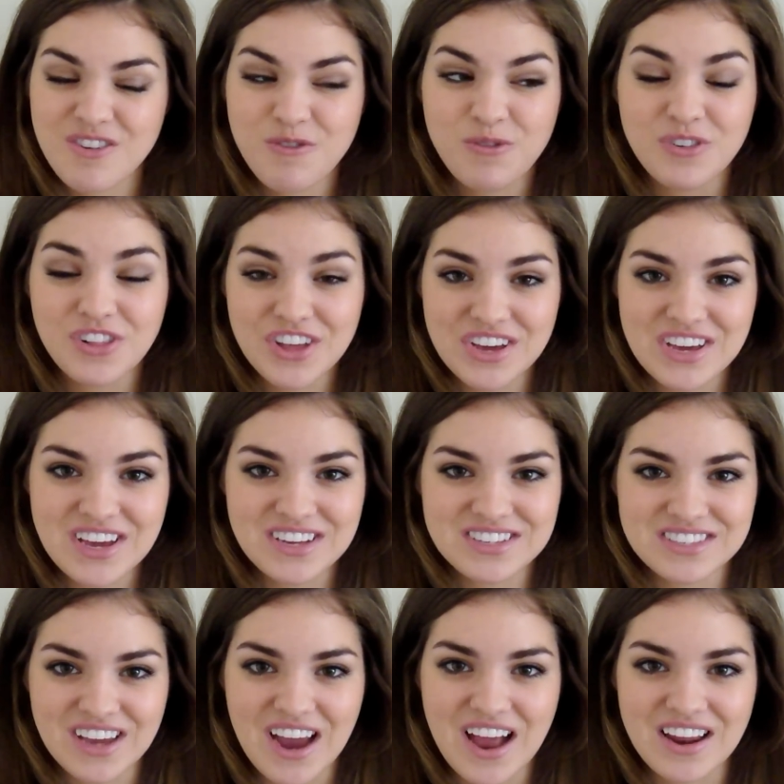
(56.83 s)
flaky
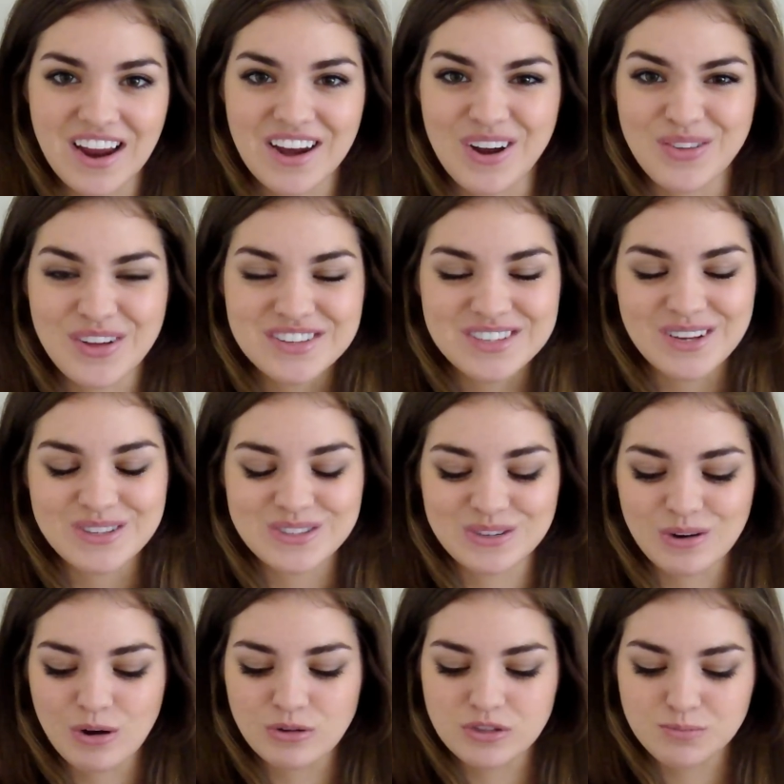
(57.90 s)
skin. I know that sounds
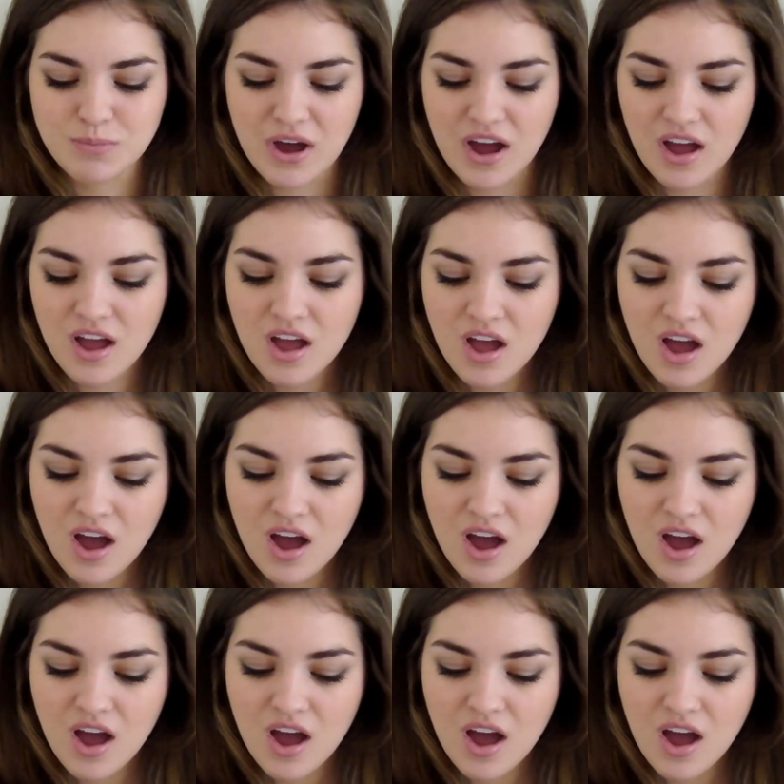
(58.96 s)
gross, but